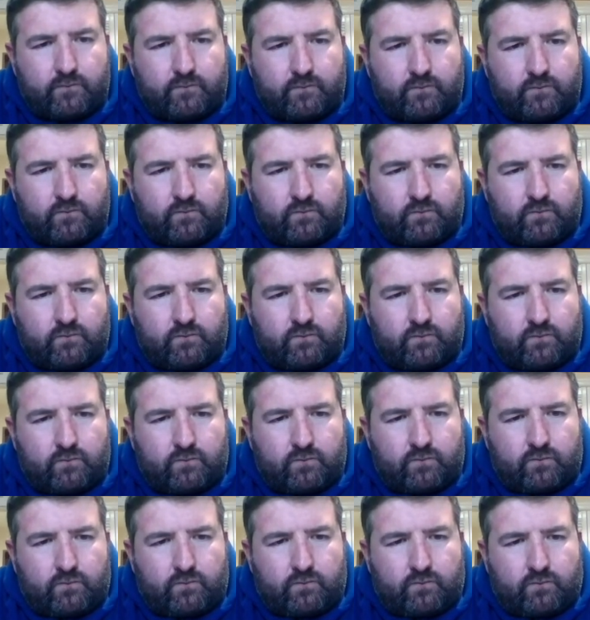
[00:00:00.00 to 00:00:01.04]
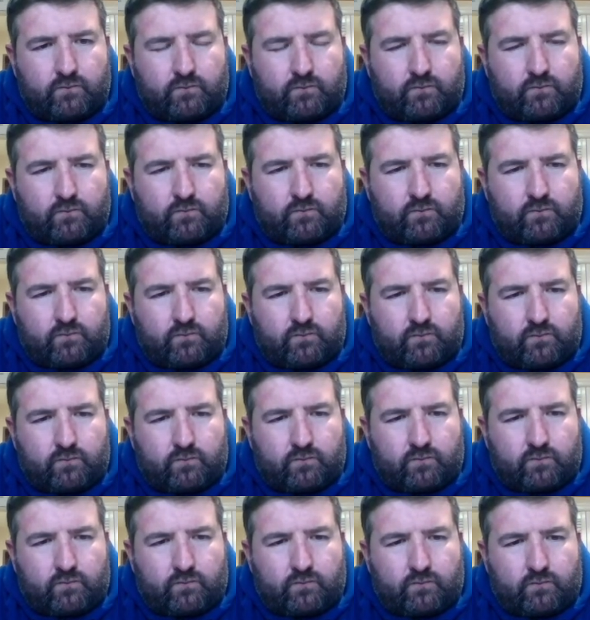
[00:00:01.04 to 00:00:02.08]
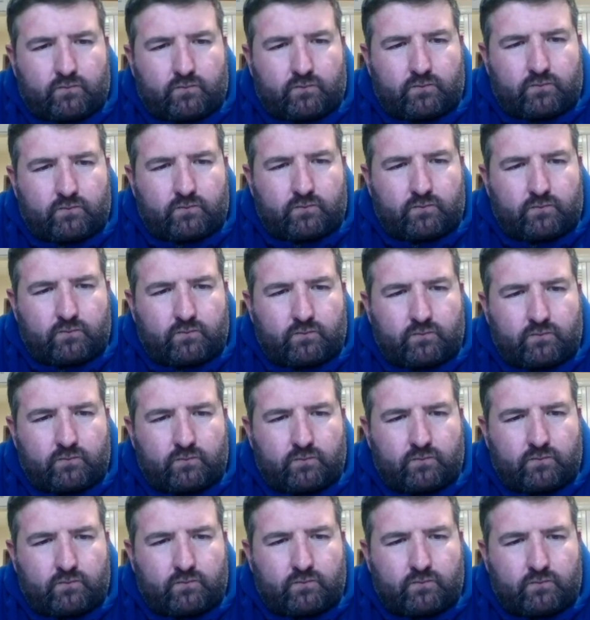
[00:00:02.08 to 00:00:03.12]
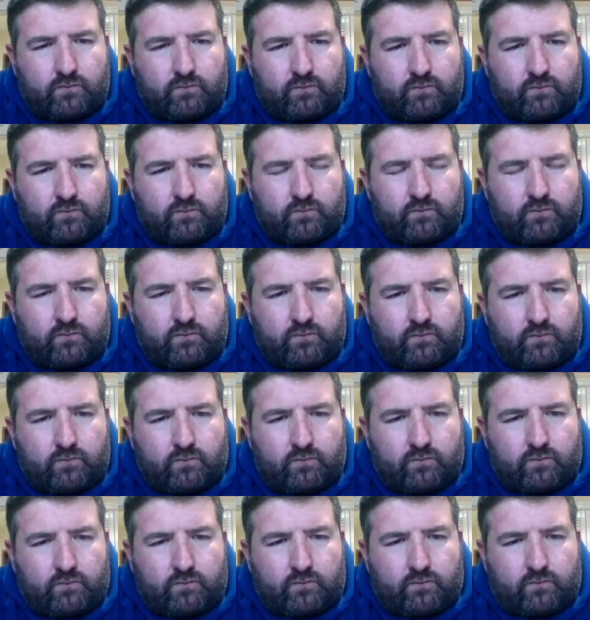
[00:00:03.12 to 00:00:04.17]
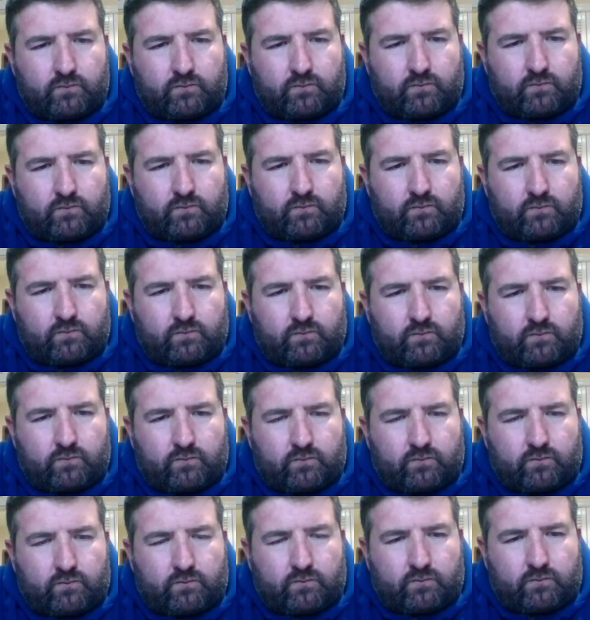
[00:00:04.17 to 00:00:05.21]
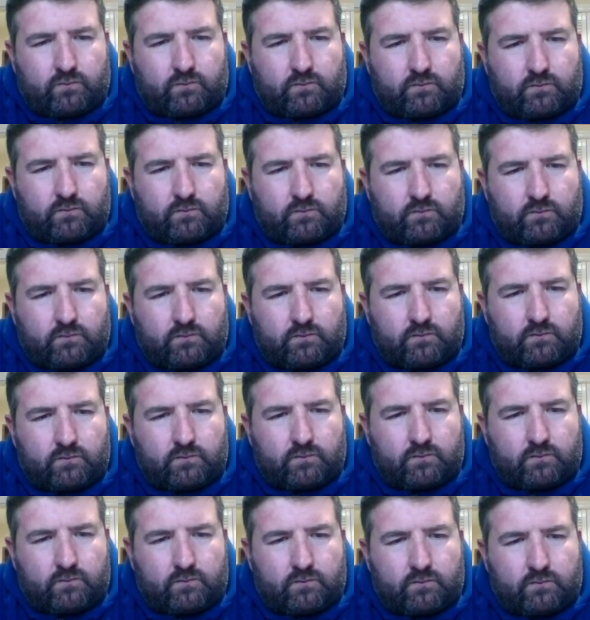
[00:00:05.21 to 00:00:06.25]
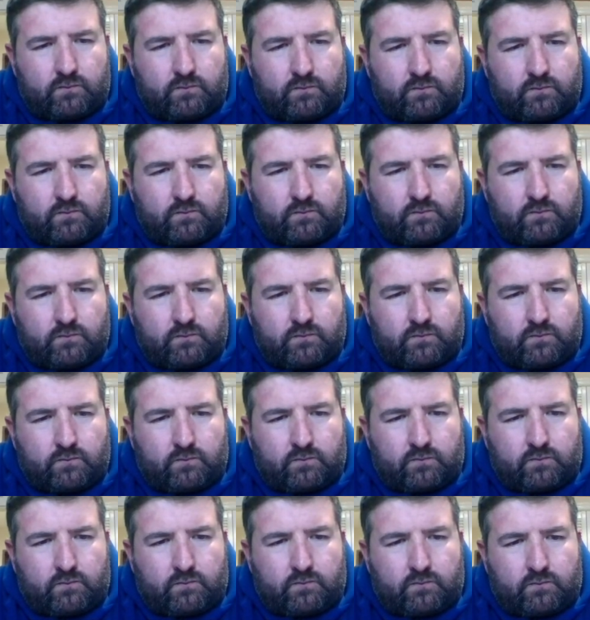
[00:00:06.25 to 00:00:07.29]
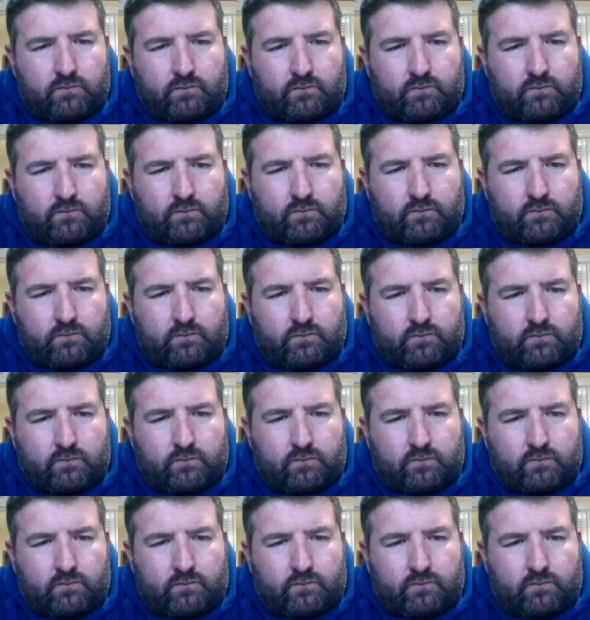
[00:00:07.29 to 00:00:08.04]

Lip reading: The person shown says nothing.